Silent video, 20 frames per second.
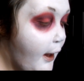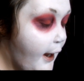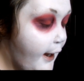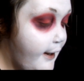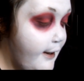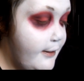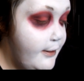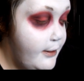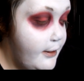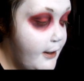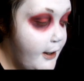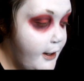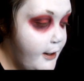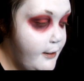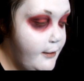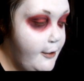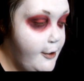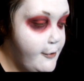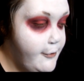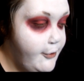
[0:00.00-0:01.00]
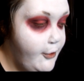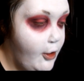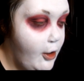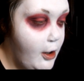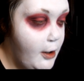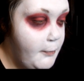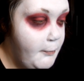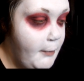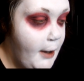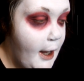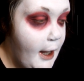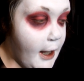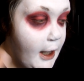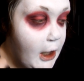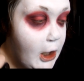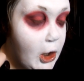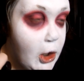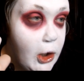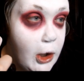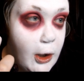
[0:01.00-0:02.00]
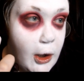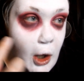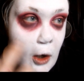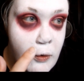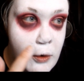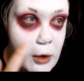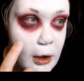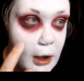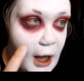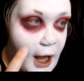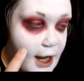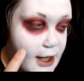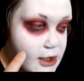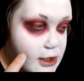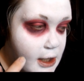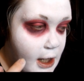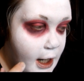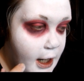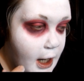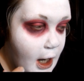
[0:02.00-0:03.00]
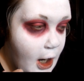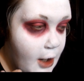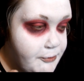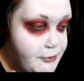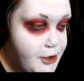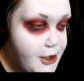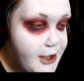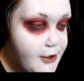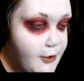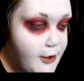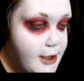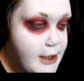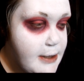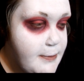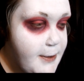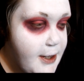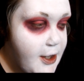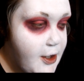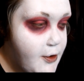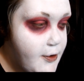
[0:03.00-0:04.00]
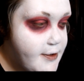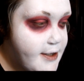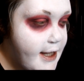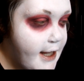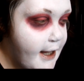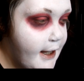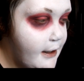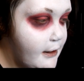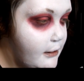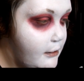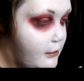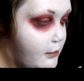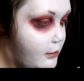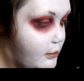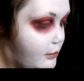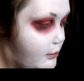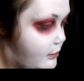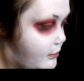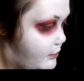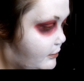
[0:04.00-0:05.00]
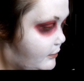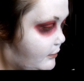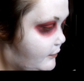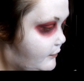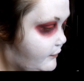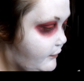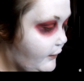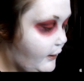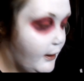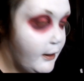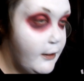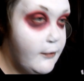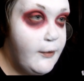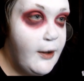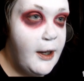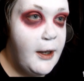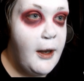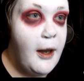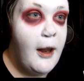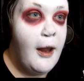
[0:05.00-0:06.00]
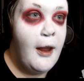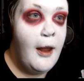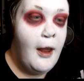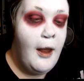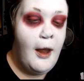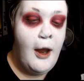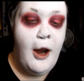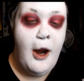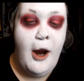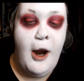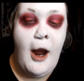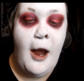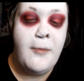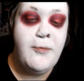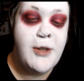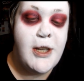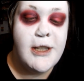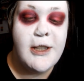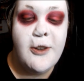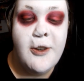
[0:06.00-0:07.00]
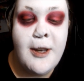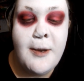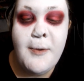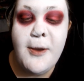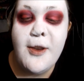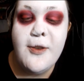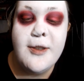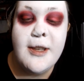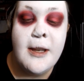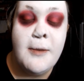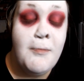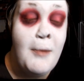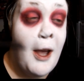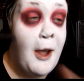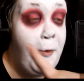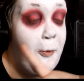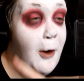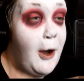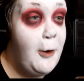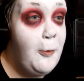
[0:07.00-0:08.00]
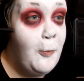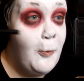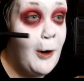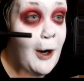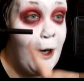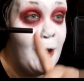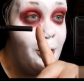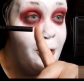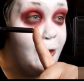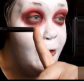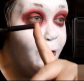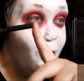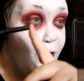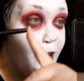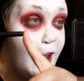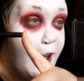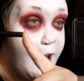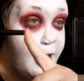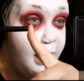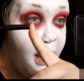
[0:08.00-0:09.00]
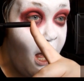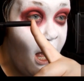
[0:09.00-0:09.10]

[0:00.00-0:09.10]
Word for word: And then for my lower lash line, I'm just going to be using, if I can find, I'm just going to be using my Wet n Wild Fergie